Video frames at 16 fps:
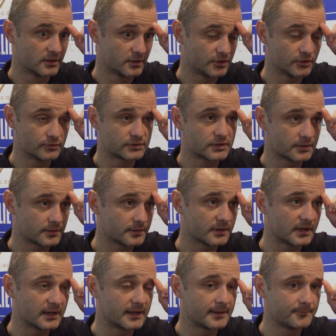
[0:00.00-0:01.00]
Huge.
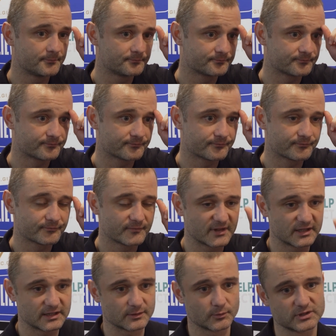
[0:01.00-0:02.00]

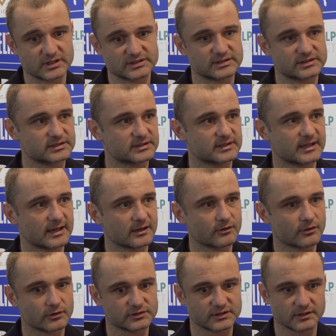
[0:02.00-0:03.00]
And I want this to get
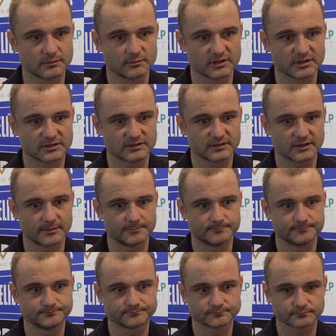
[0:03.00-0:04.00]
across to them that
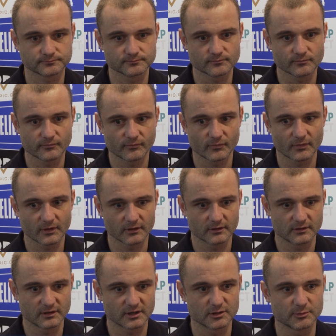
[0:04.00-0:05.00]

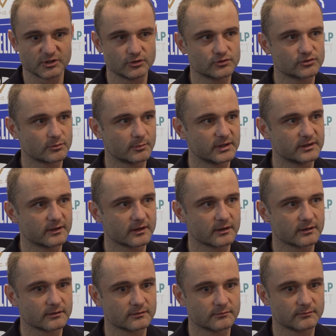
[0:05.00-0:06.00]
they're going to be huge on
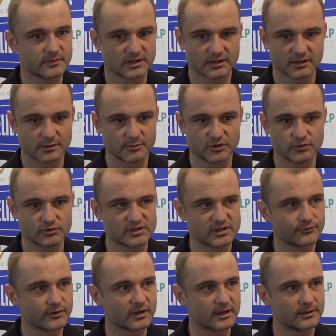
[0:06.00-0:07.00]
Monday, but they're going to be huge
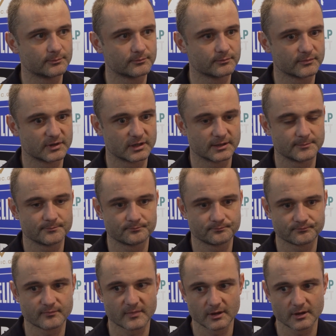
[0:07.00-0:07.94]
every game.